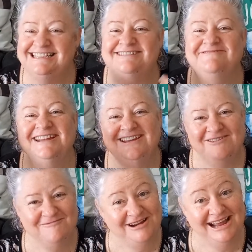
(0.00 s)
depending
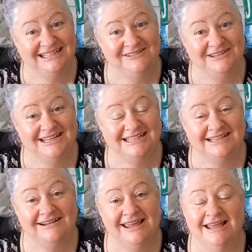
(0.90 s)
on what activities
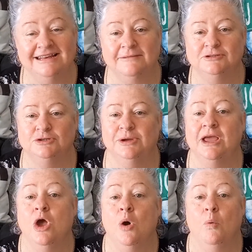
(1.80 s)
that I end up doing
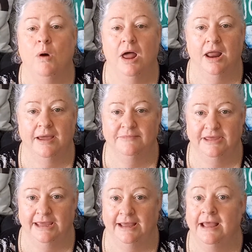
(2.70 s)
while I'm
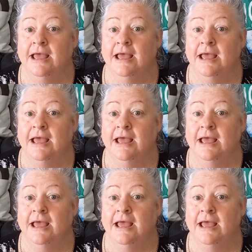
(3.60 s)
there.